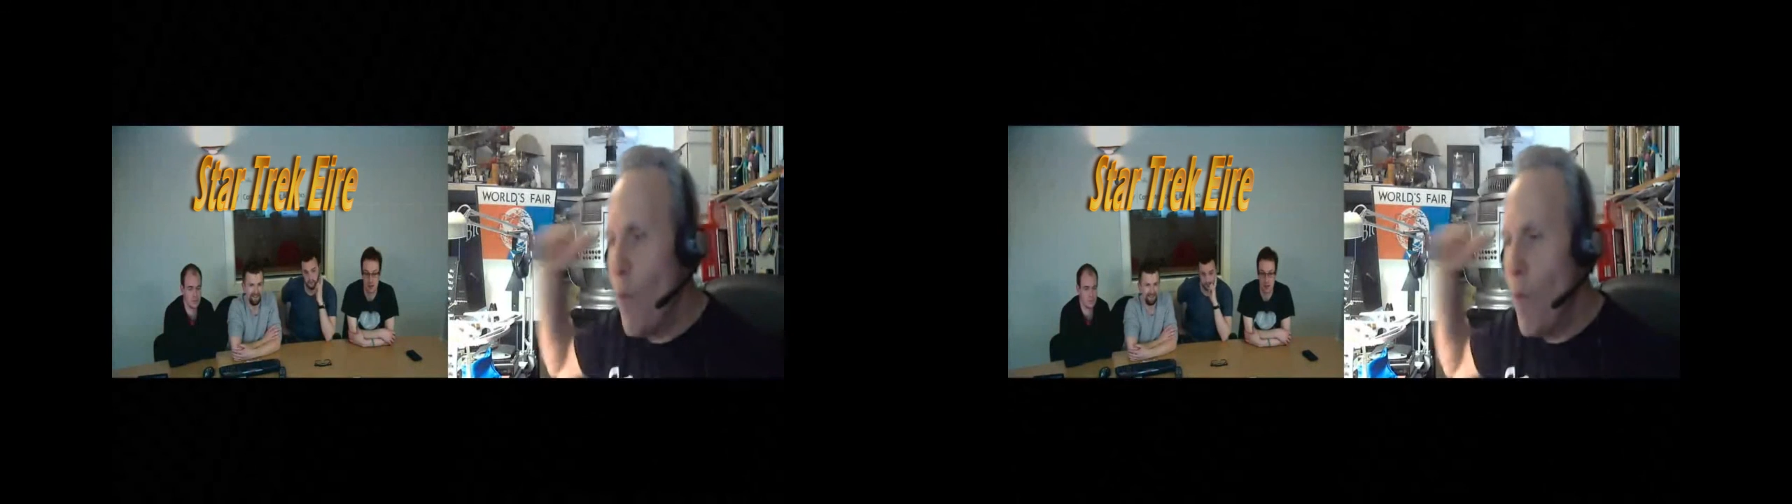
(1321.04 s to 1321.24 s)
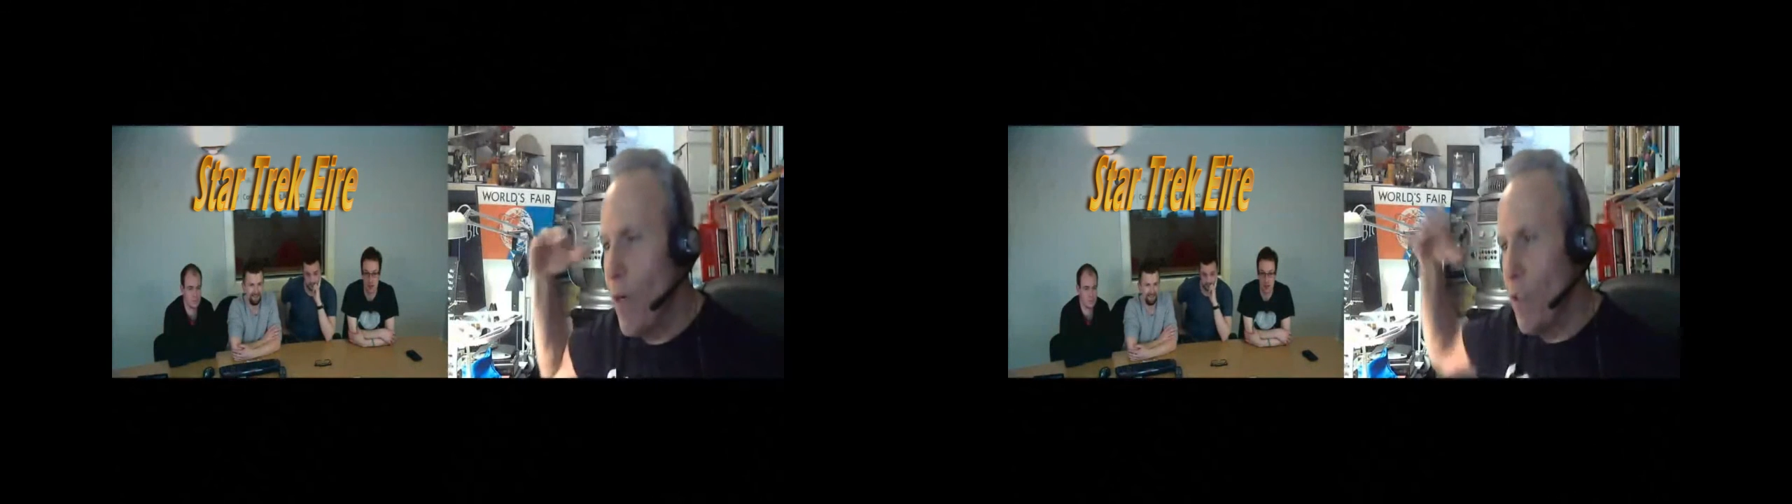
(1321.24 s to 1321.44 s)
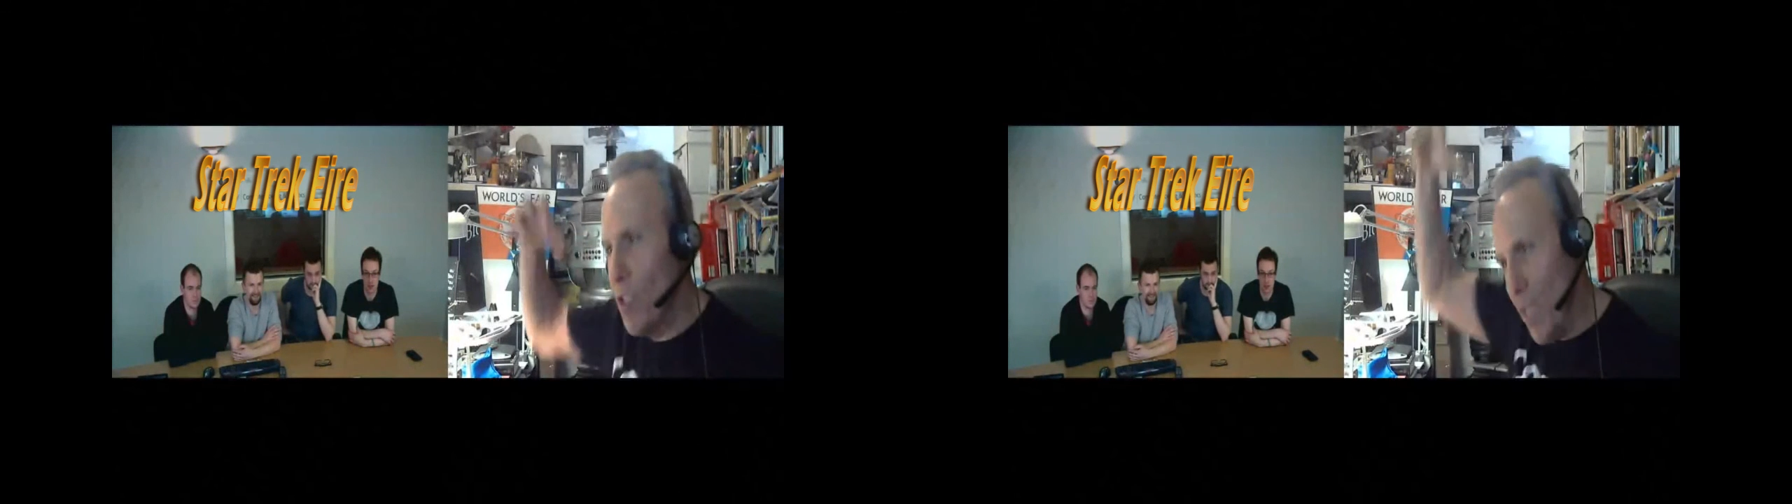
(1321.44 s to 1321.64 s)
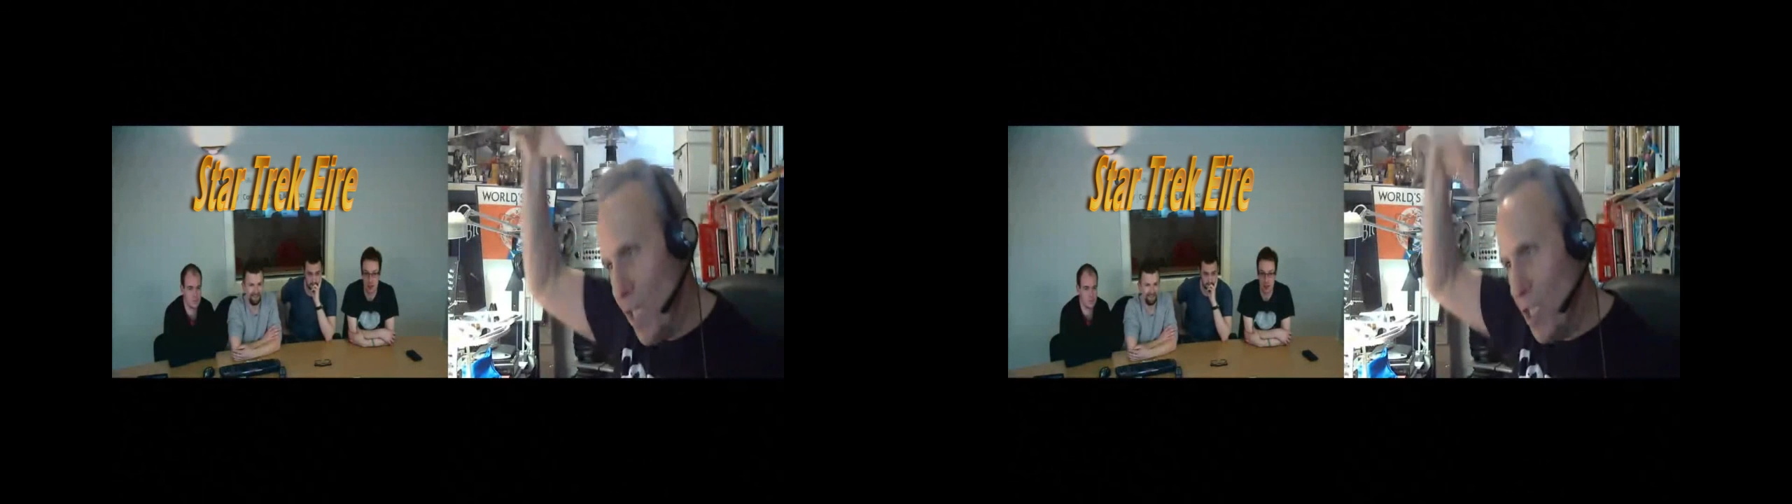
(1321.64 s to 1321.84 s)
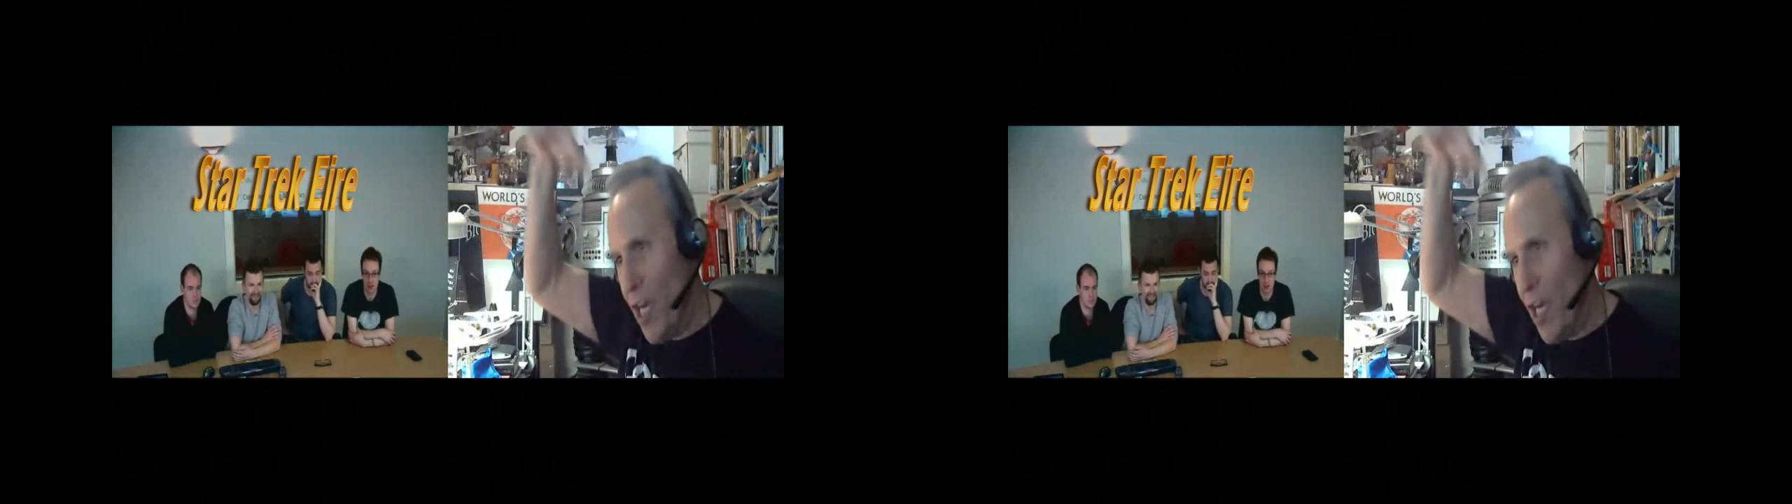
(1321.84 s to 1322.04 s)
were open so
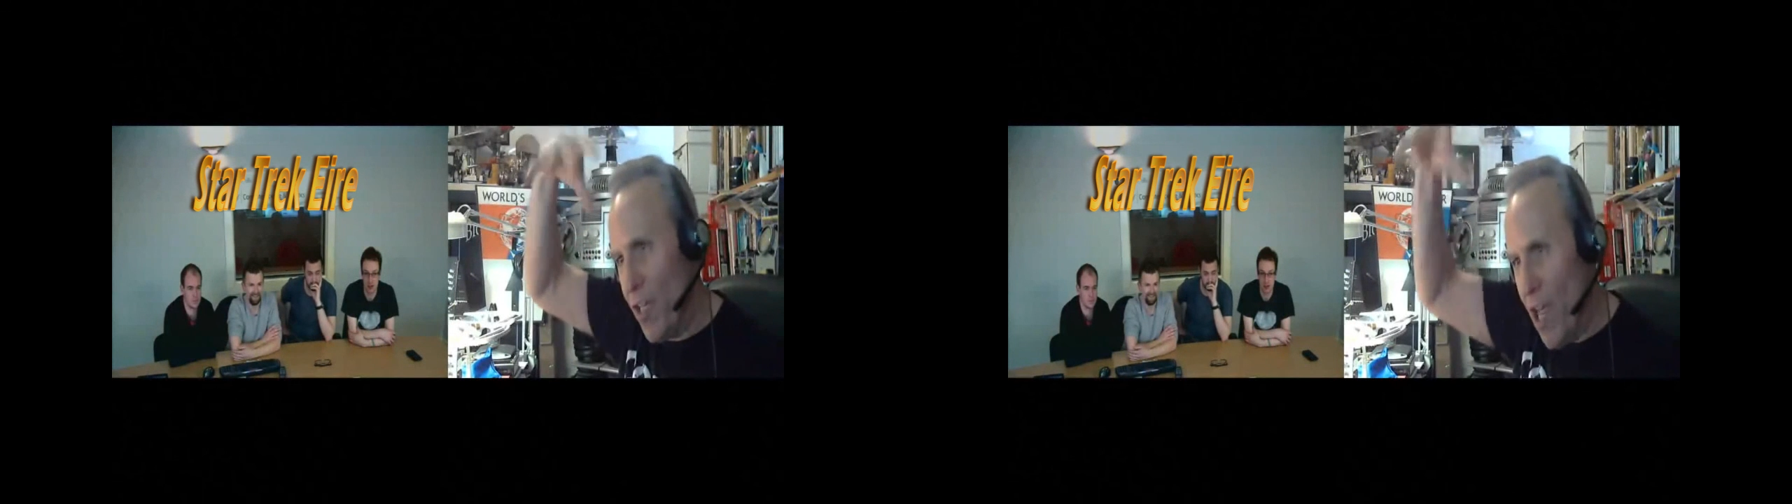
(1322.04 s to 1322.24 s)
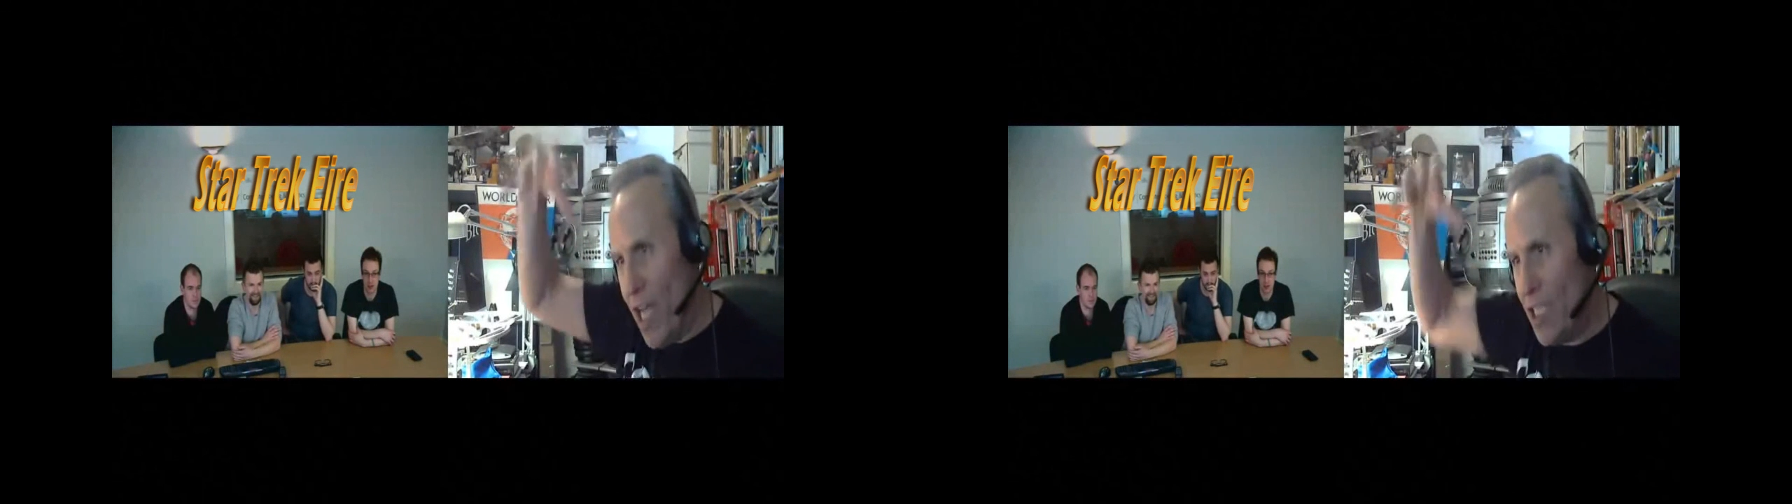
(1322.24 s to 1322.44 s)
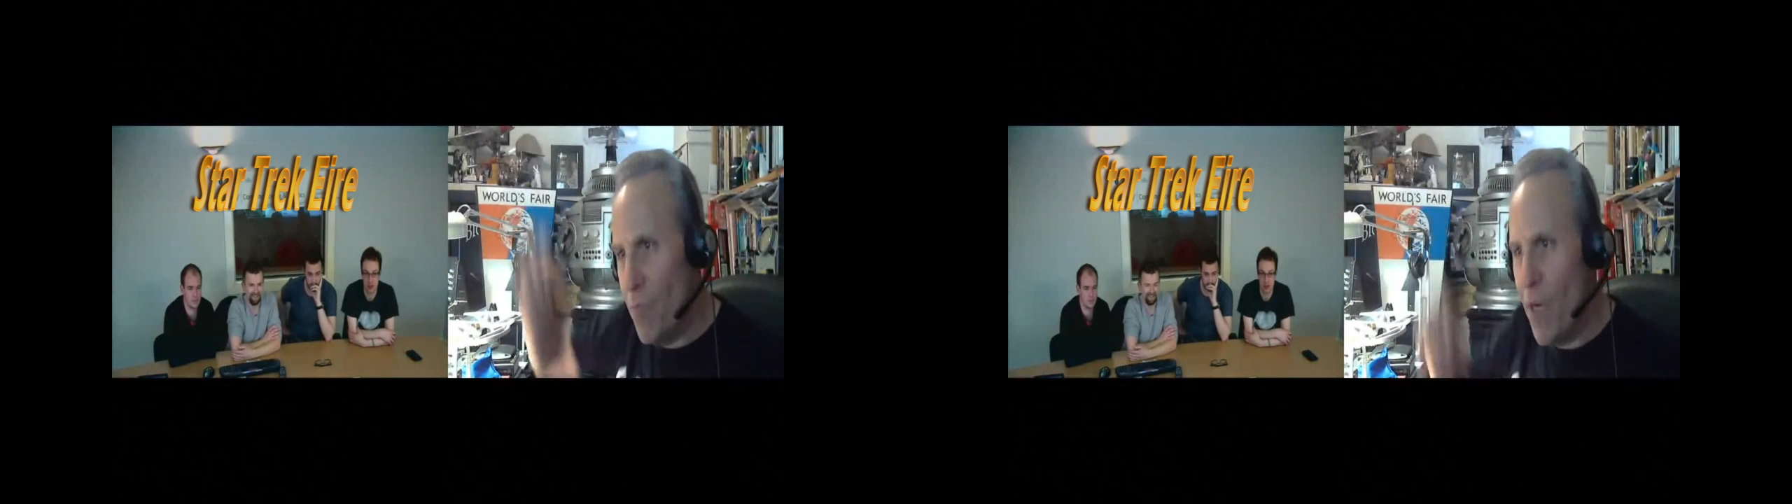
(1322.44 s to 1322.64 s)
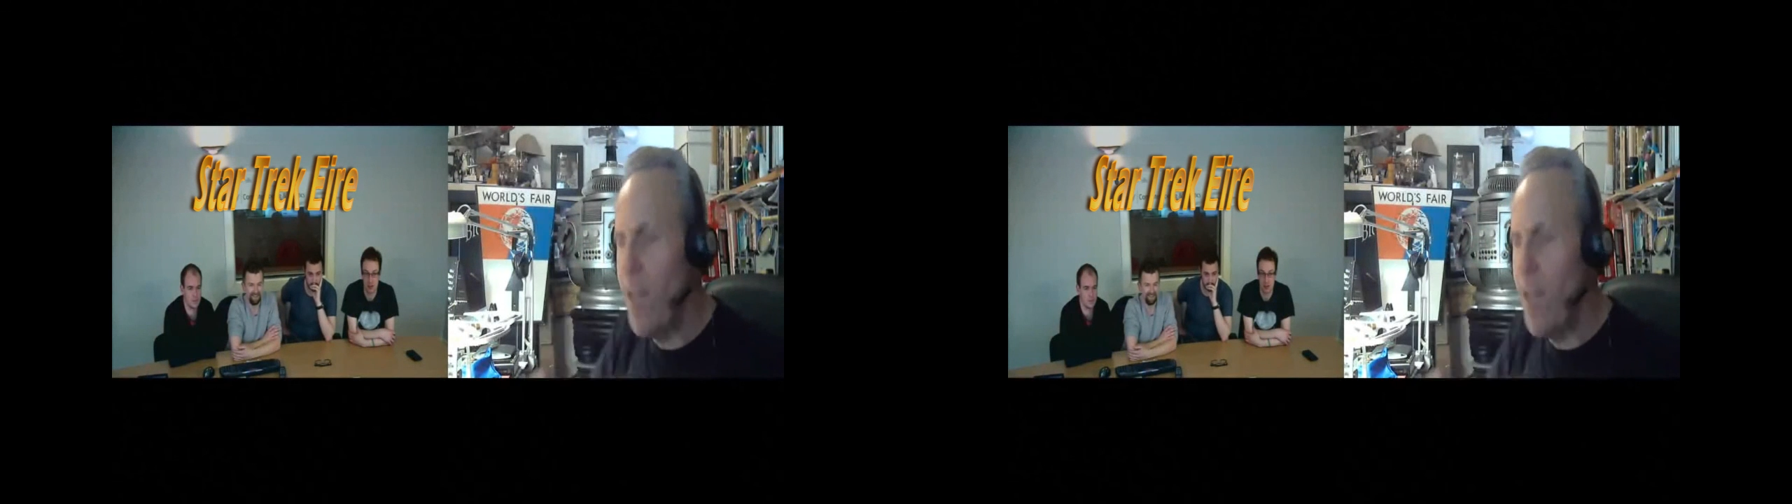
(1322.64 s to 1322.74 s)
they could shine lights,